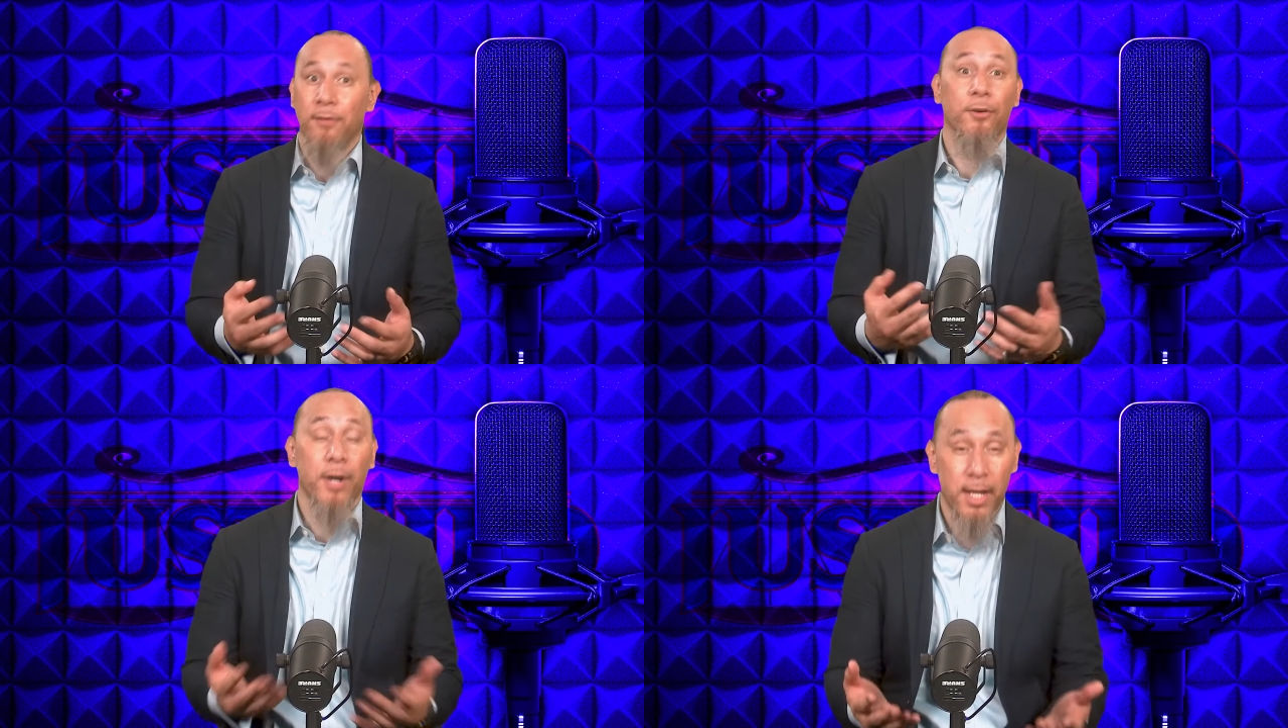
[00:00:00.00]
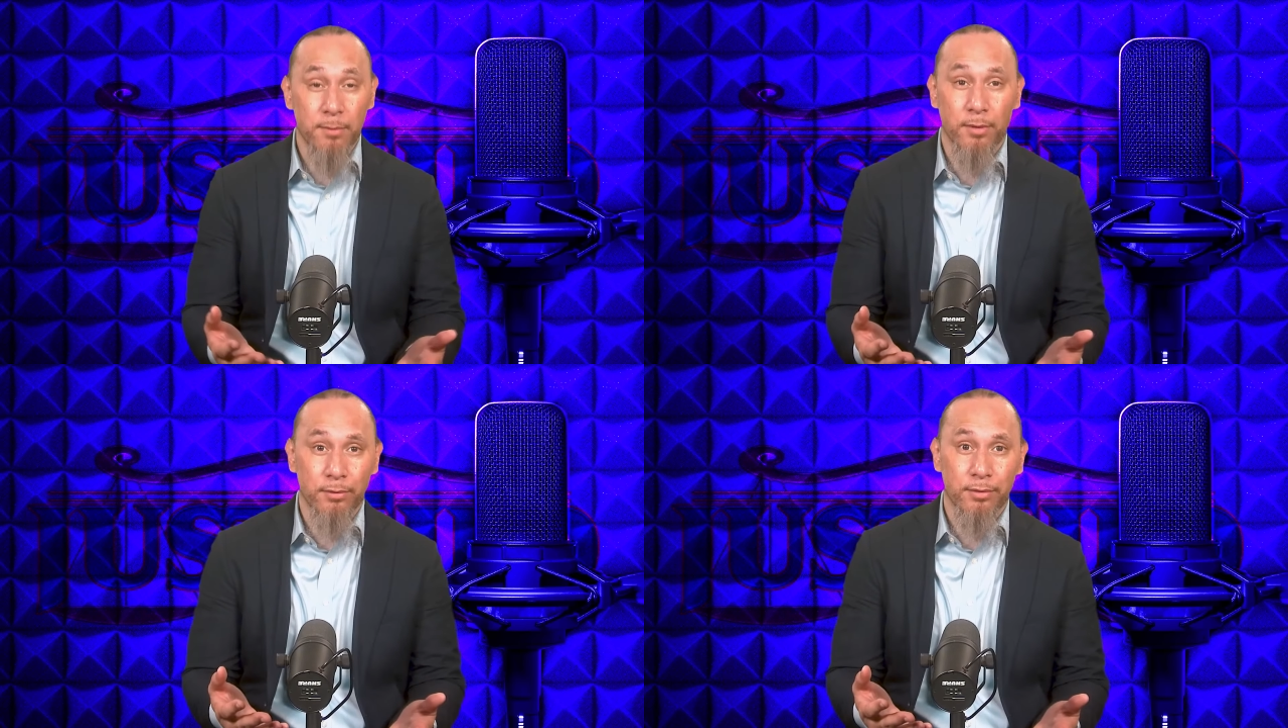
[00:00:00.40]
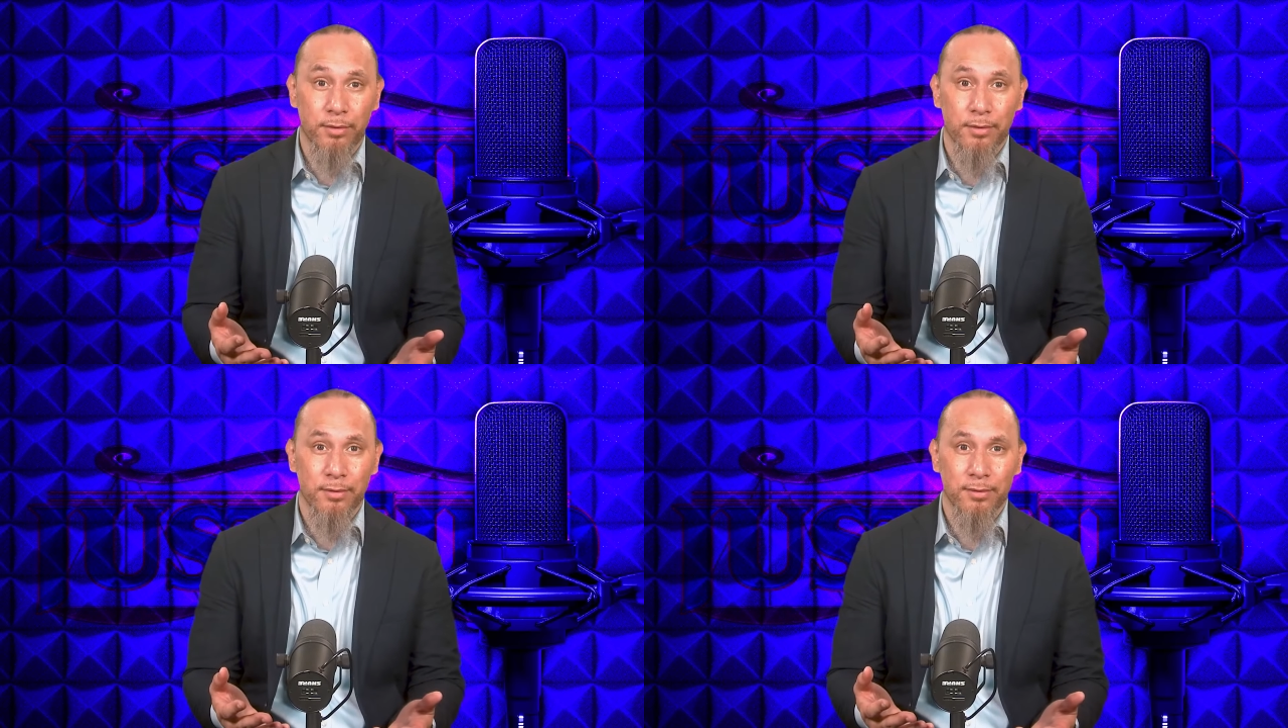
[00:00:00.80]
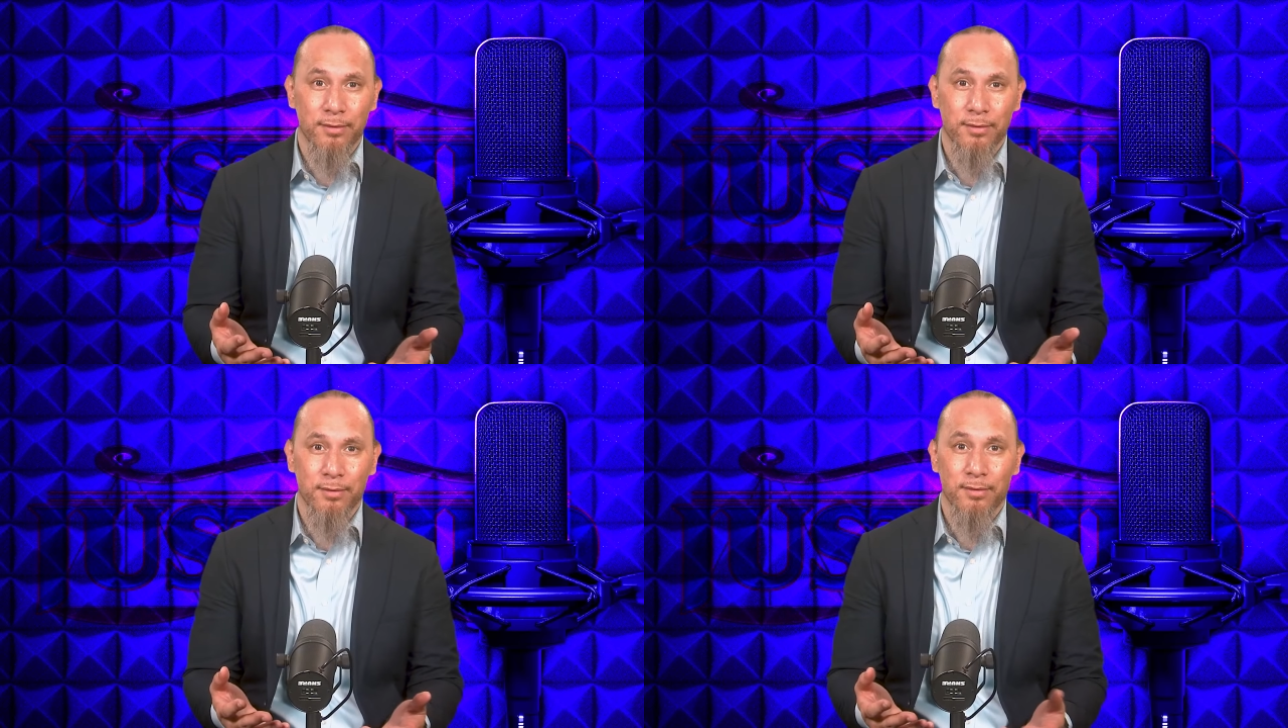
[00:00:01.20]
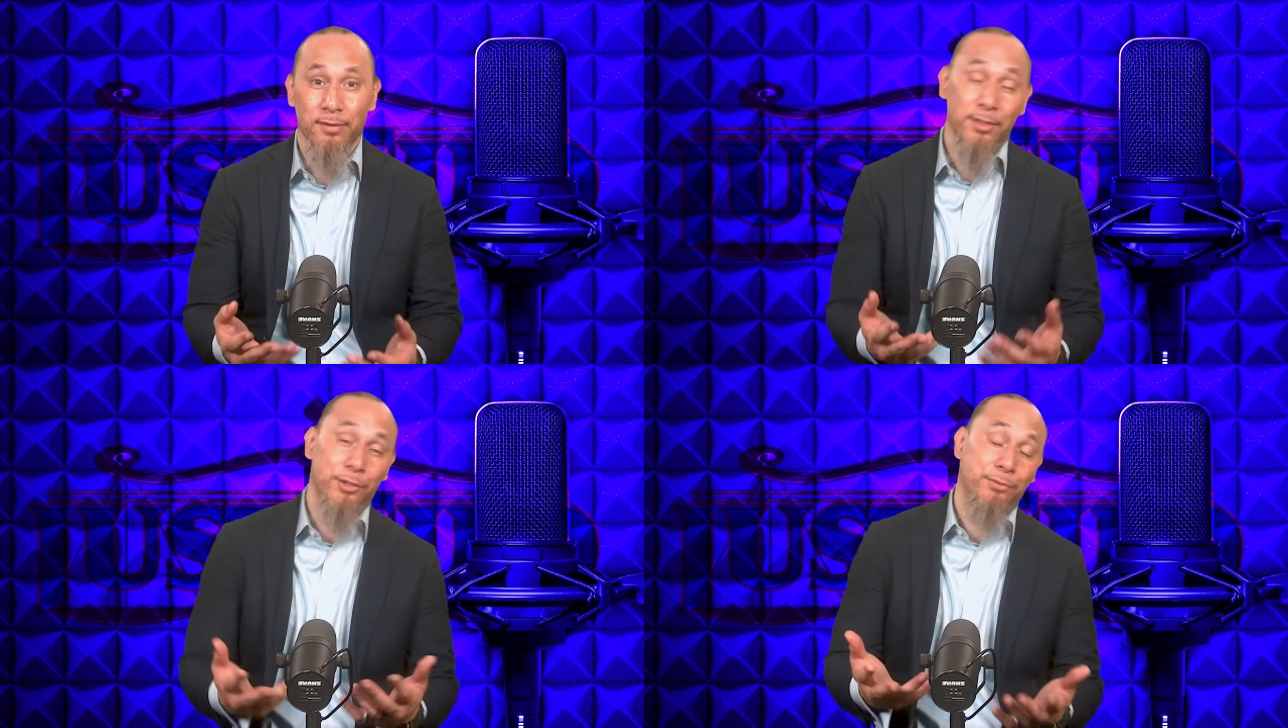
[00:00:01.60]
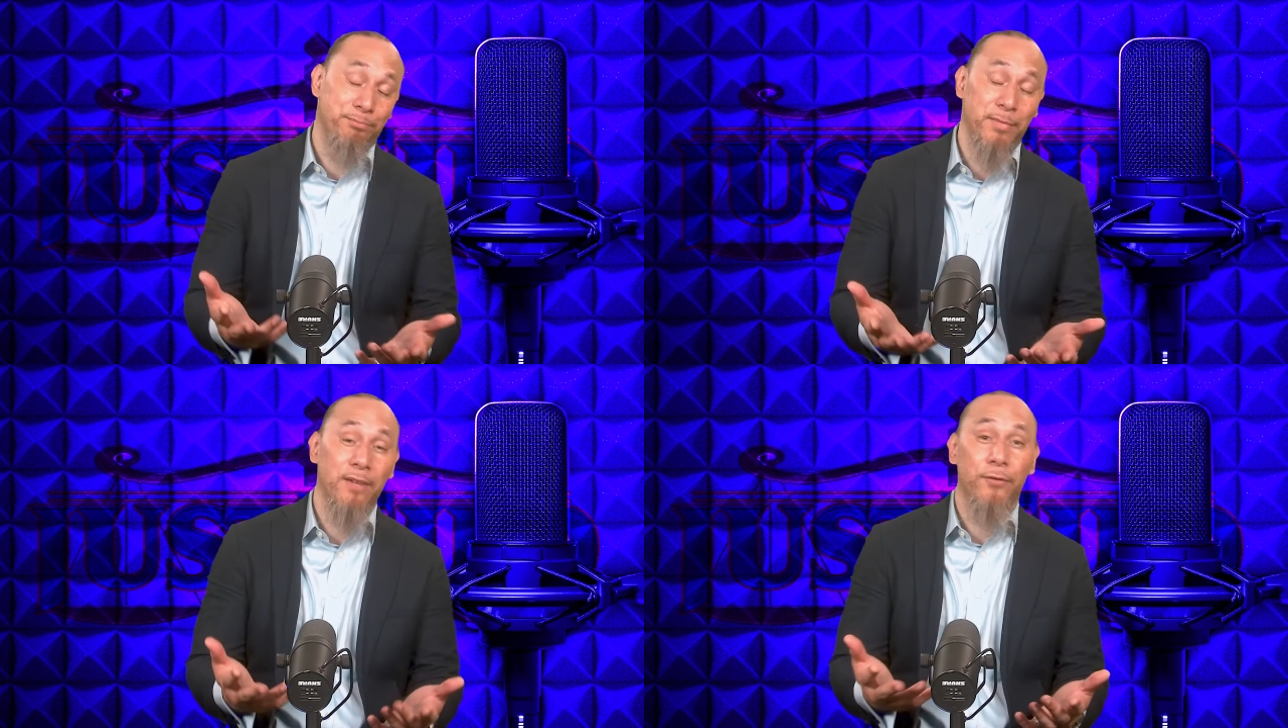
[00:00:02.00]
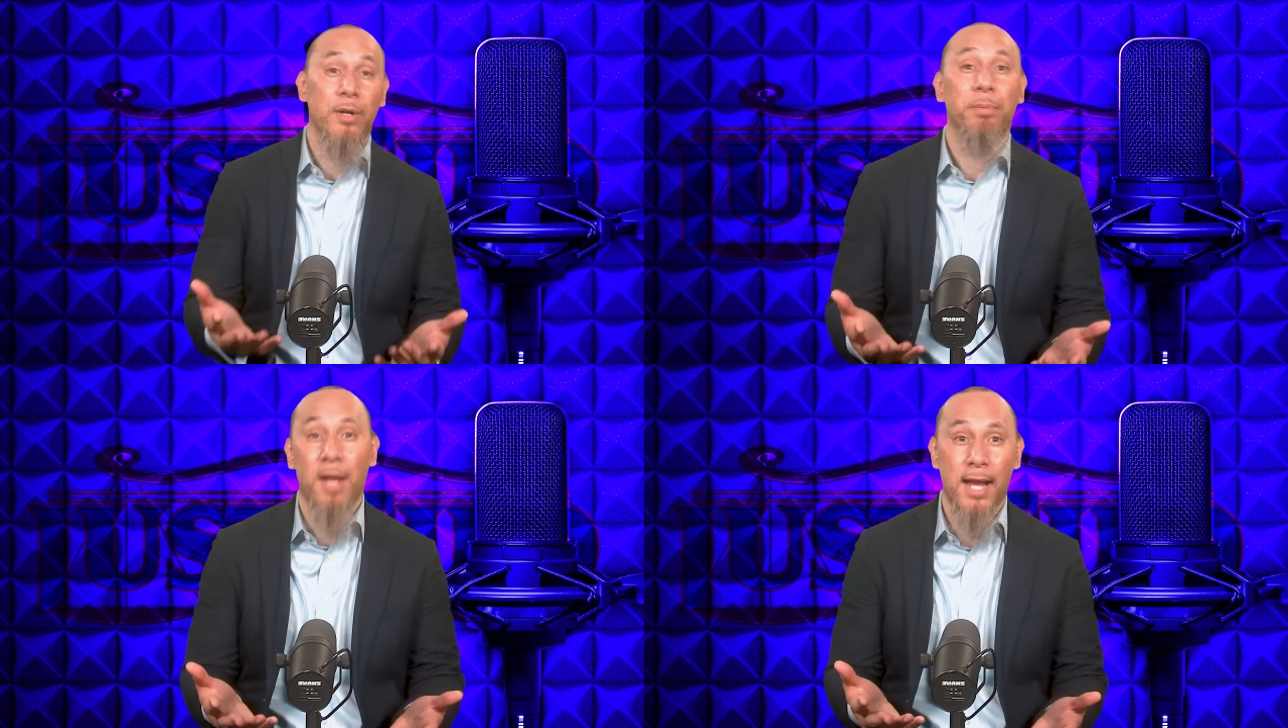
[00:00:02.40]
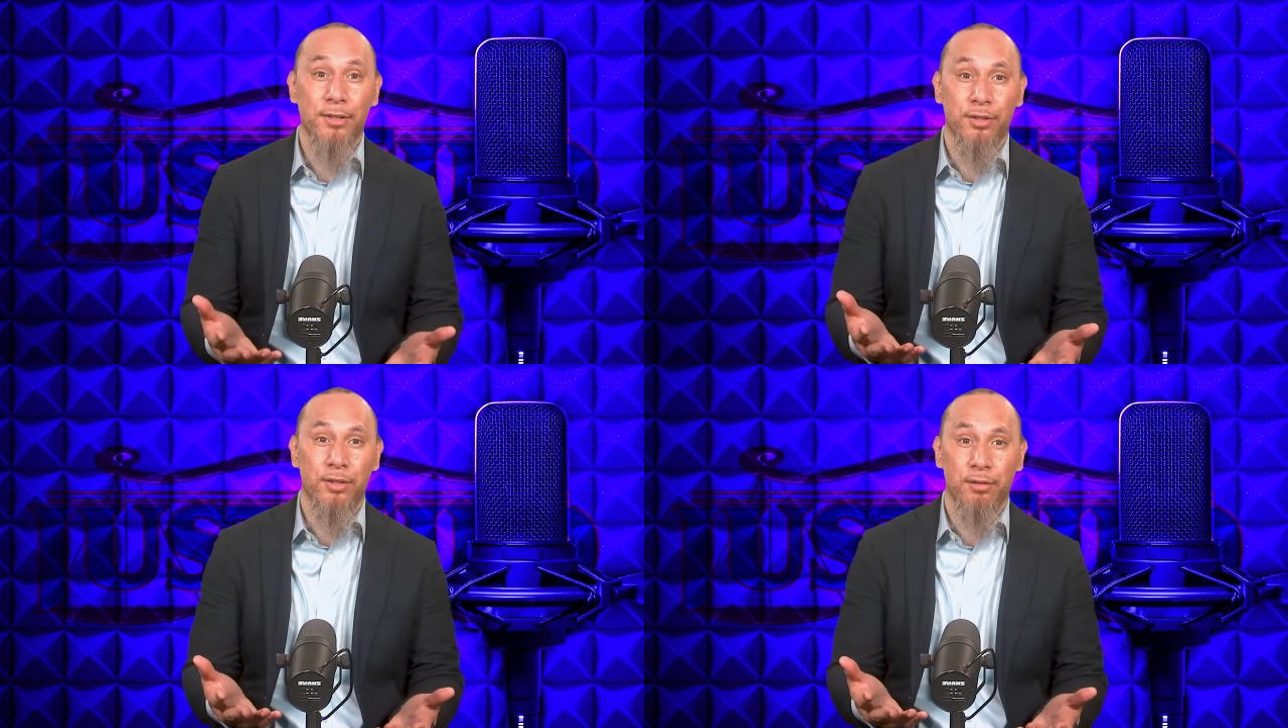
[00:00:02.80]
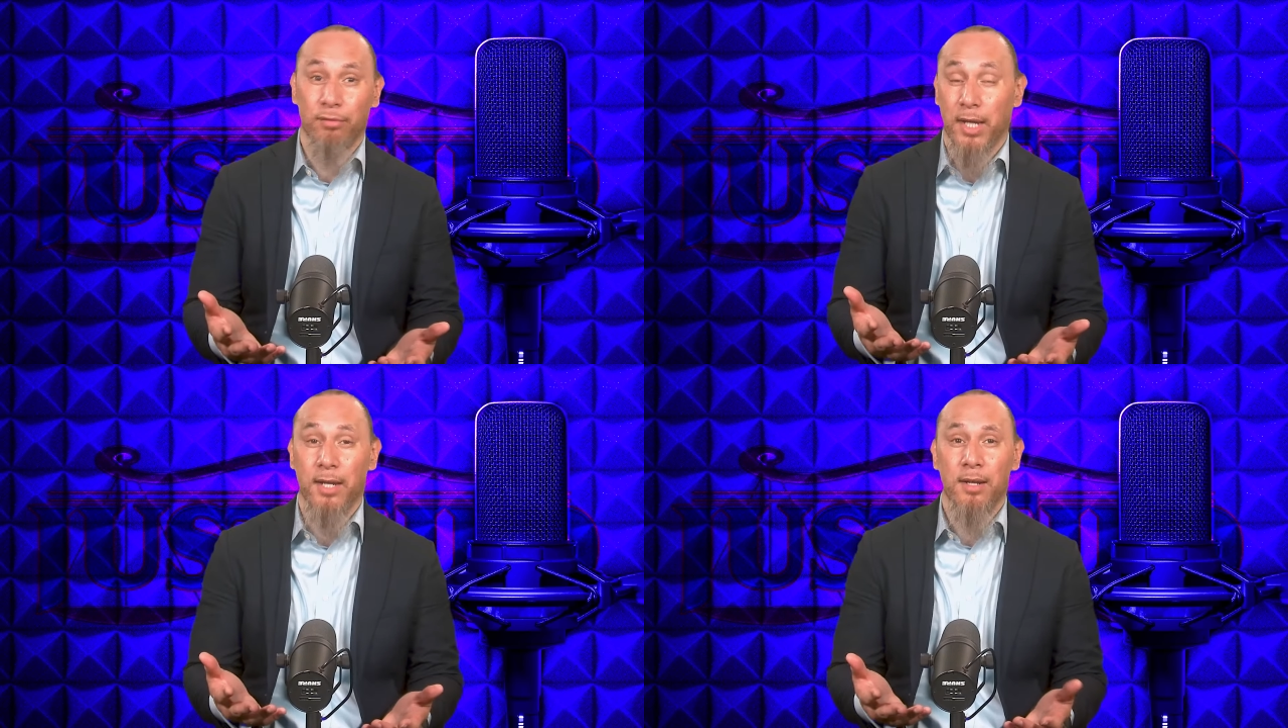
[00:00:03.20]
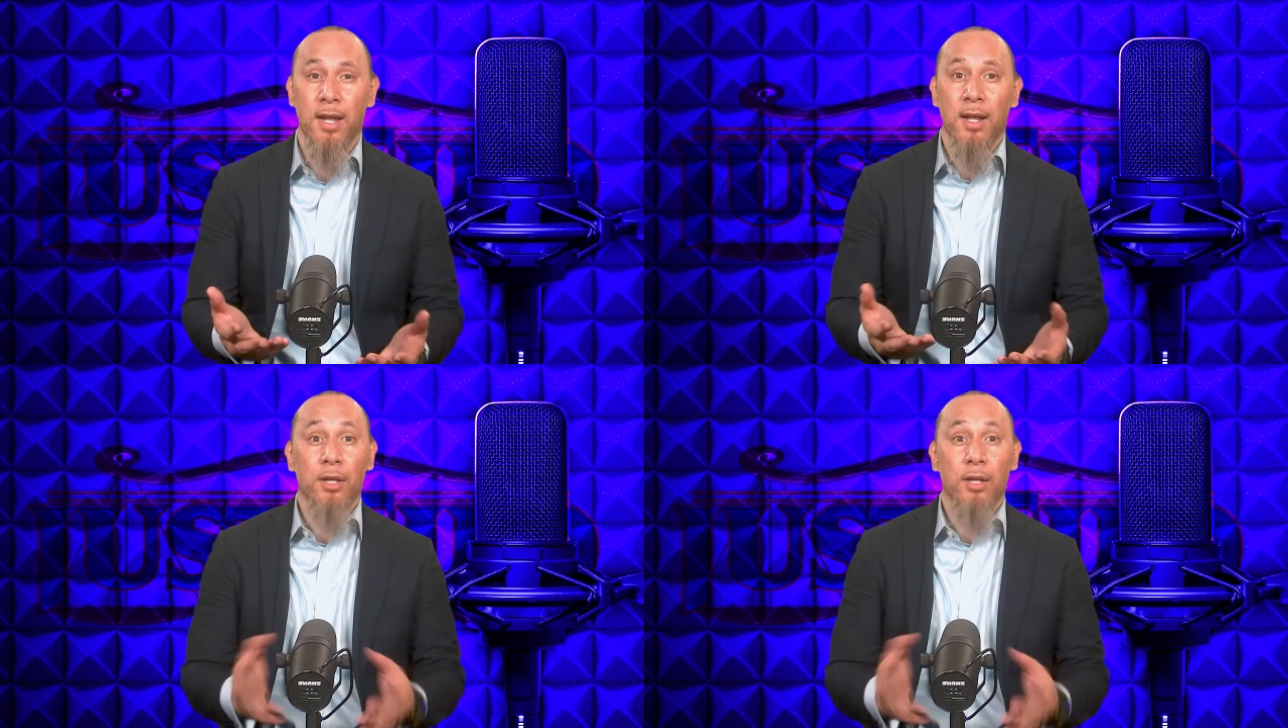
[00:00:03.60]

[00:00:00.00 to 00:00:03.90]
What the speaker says: For Amos, if it applies to you, then,